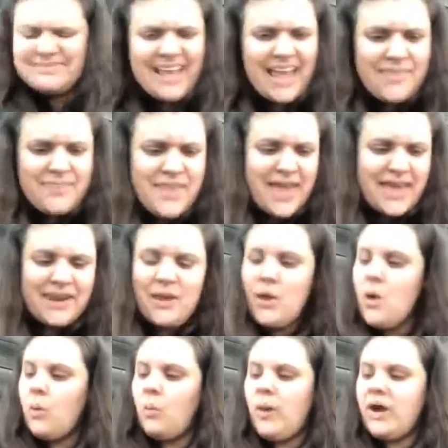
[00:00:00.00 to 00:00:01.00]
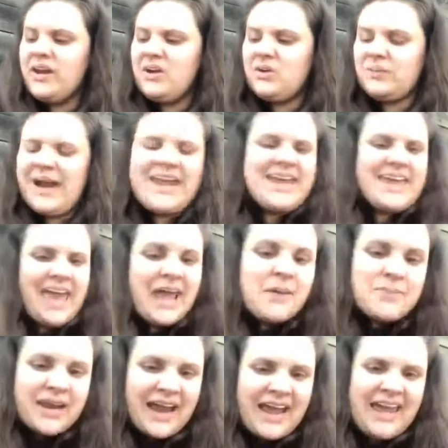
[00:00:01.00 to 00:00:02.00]
And then one great
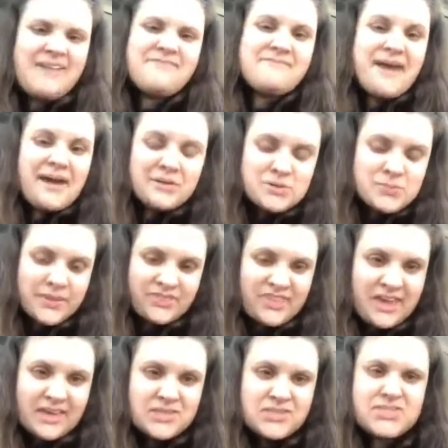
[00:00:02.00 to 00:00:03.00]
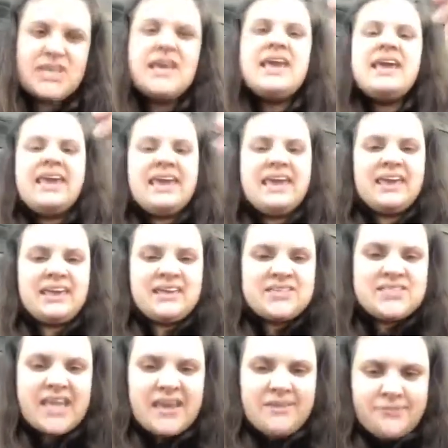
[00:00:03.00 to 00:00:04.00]
game that I have found with this
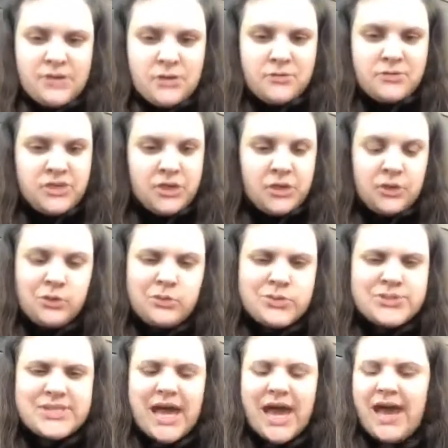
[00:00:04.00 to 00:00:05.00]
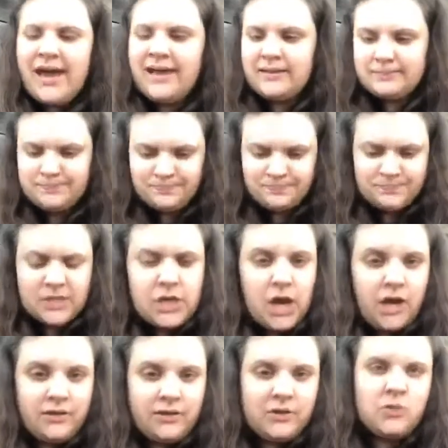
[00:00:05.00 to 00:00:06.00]
is if you use
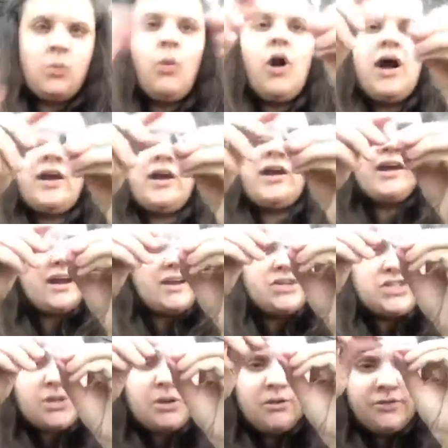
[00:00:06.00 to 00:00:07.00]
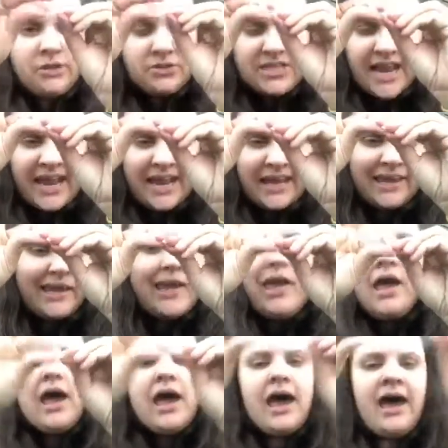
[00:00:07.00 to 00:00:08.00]
colored water. And so if you take
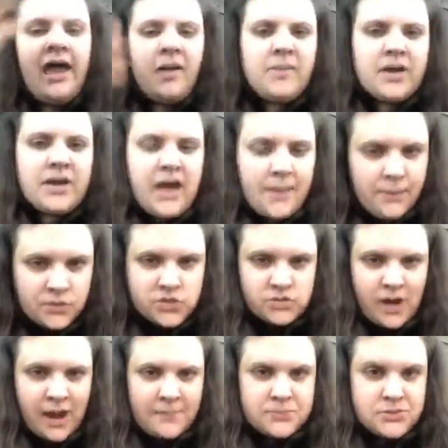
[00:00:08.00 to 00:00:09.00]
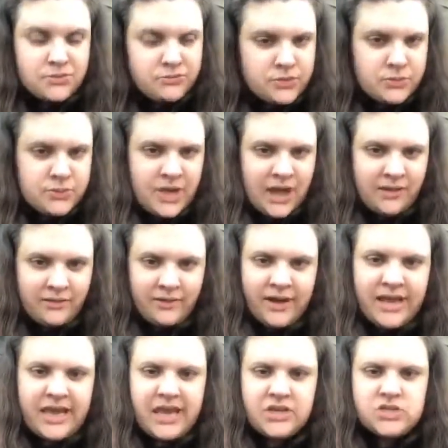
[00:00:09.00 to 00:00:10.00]
a couple drops of food
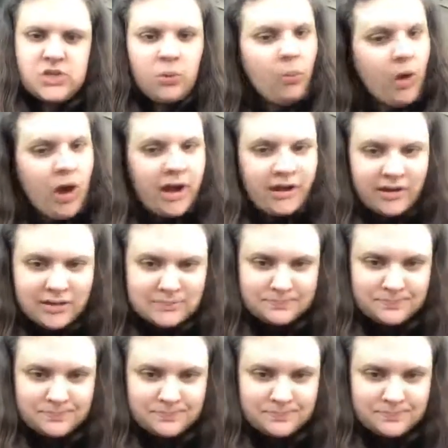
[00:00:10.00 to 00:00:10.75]
coloring into water